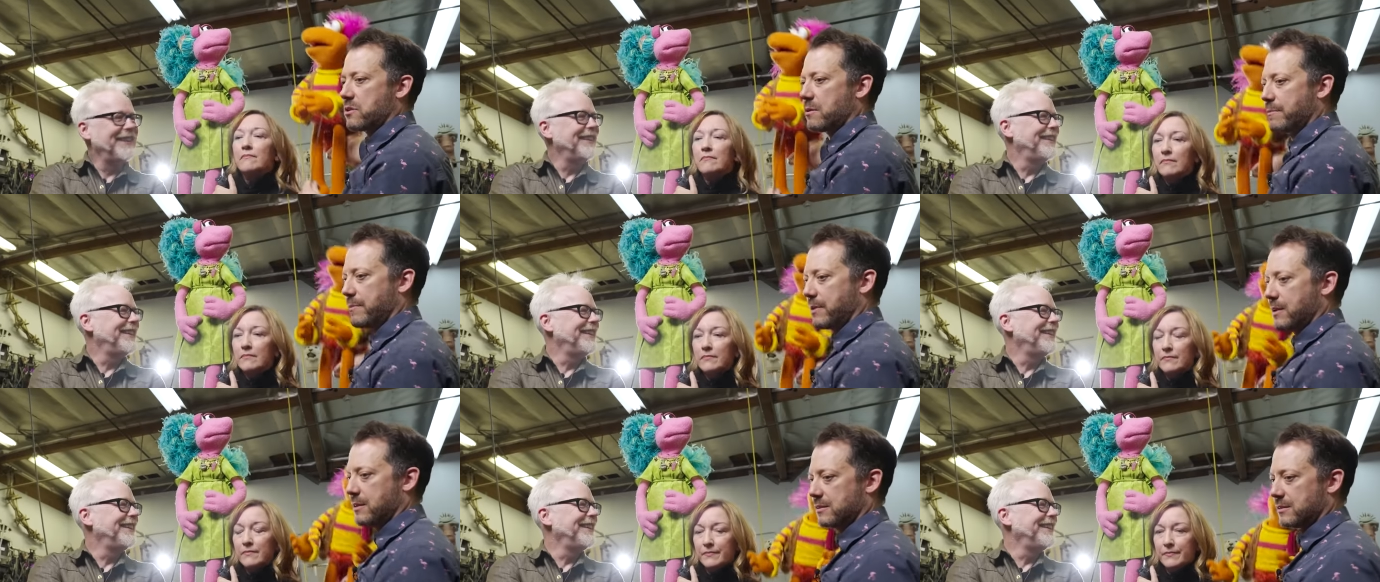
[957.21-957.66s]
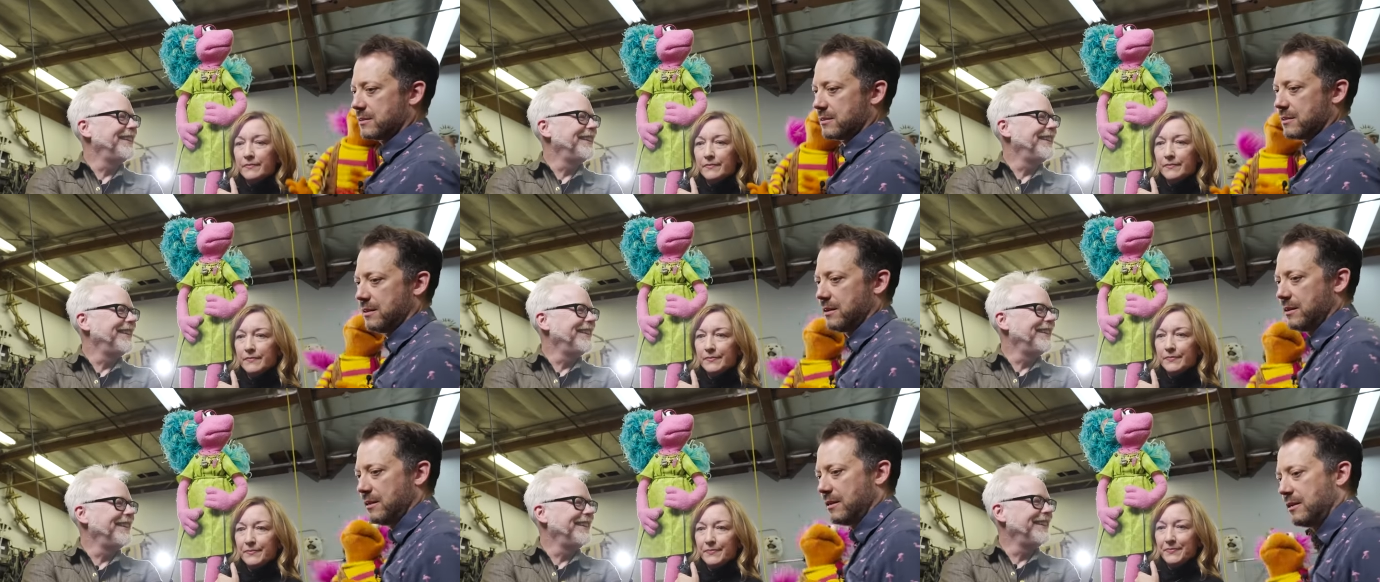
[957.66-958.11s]
Speaker 1: on because
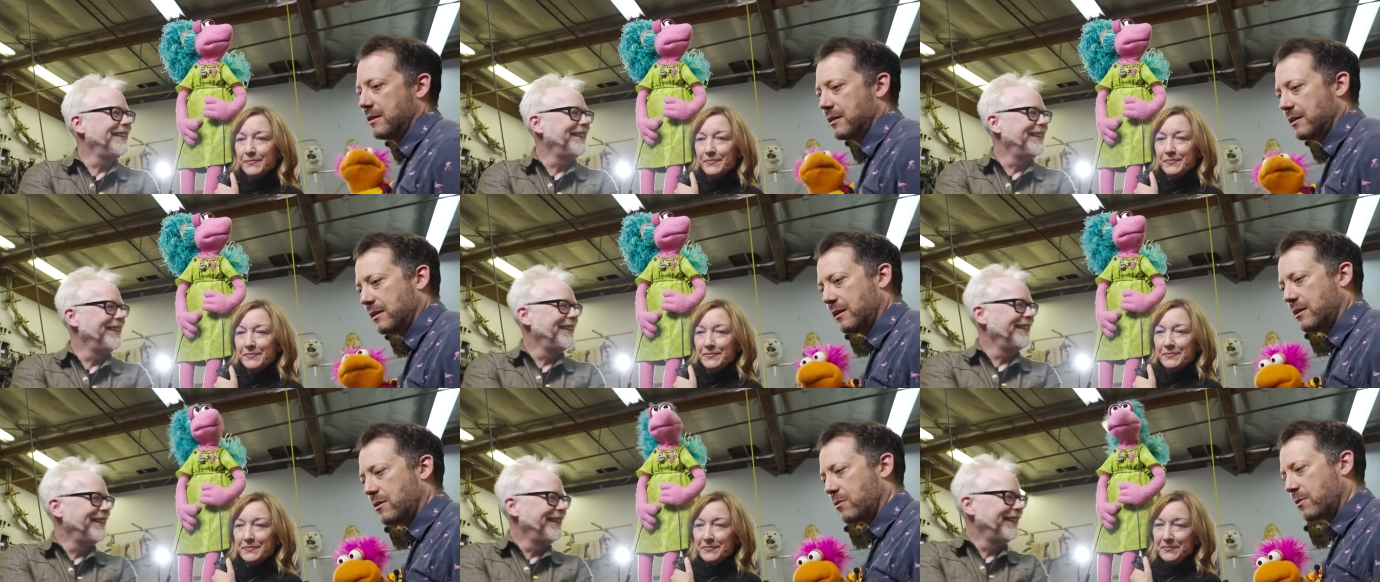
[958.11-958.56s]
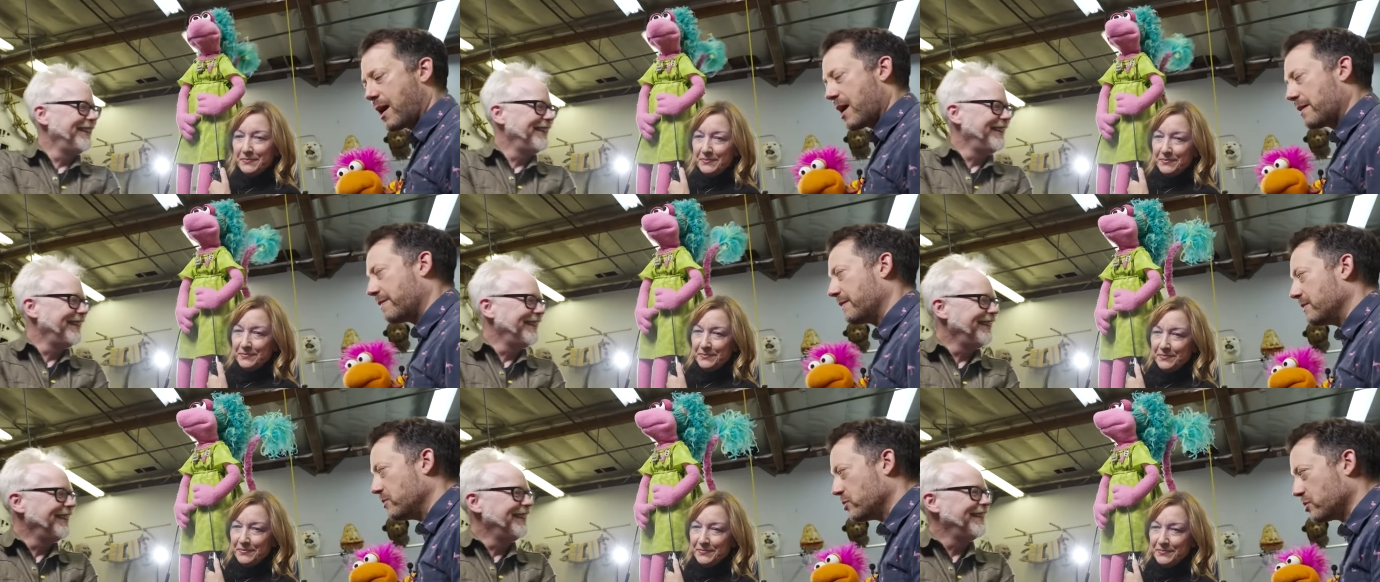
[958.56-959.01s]
you know,
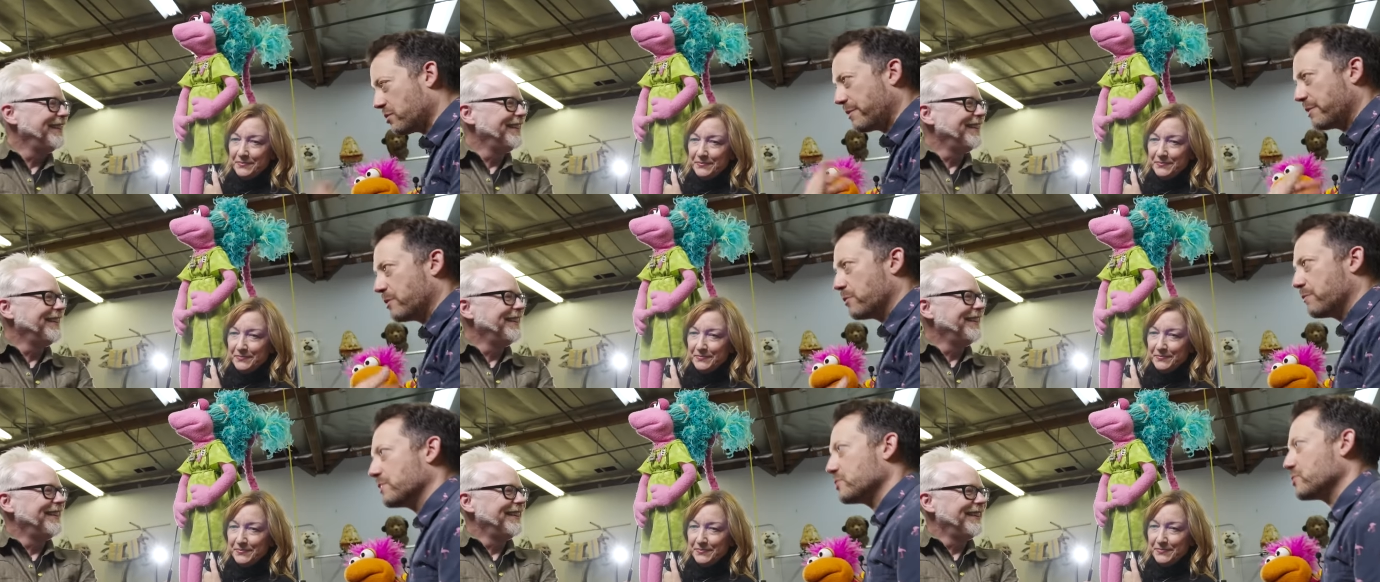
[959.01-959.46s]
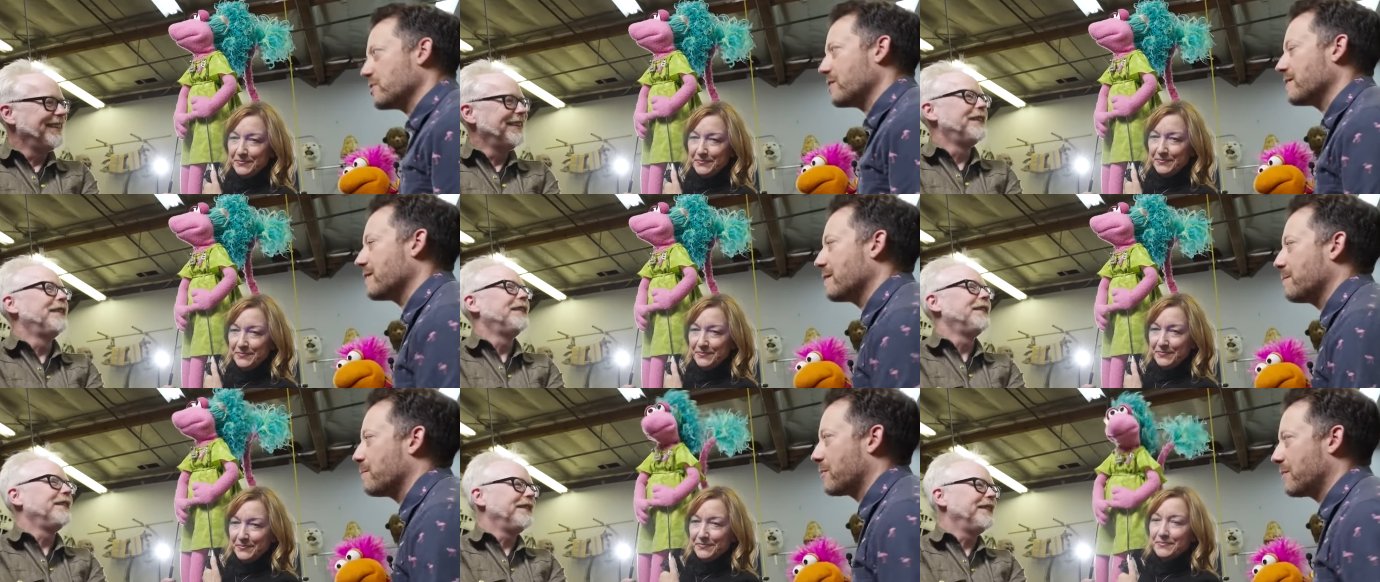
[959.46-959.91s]
Kathy and Jerry who originated
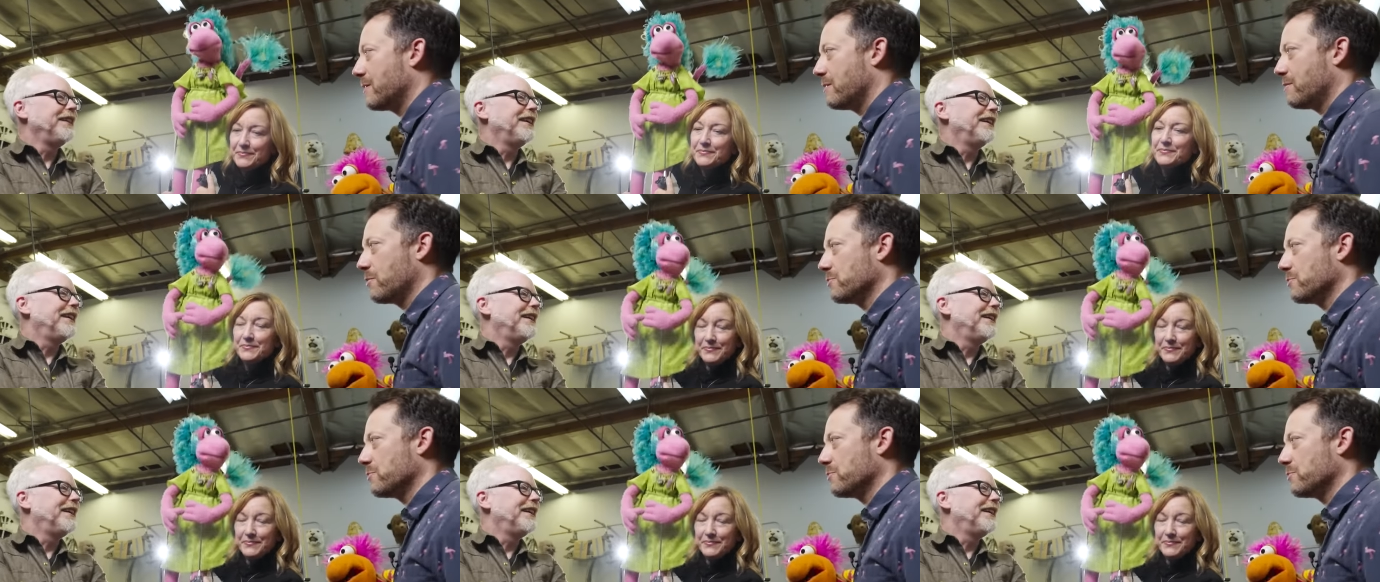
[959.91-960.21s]
them are yeah.